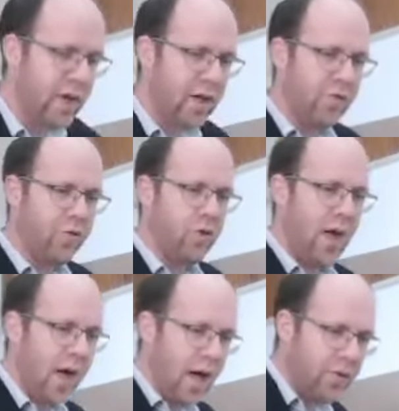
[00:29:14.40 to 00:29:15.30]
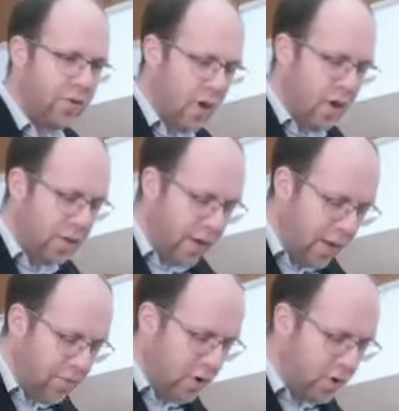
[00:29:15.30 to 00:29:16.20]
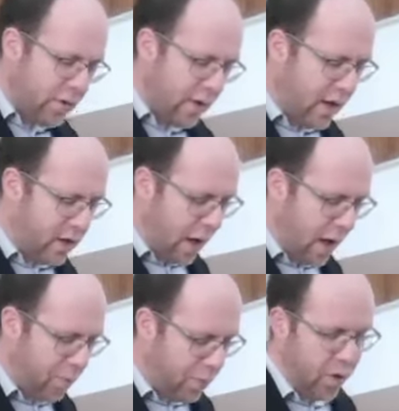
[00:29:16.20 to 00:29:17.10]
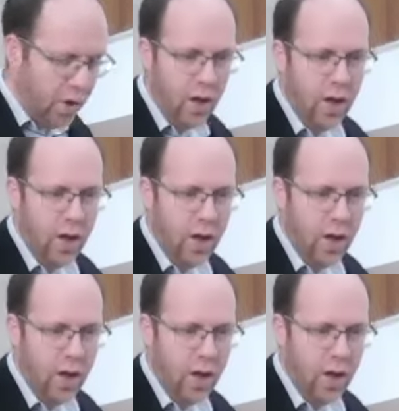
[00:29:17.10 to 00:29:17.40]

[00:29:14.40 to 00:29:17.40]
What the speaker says: take the food out, that I'm going to end up,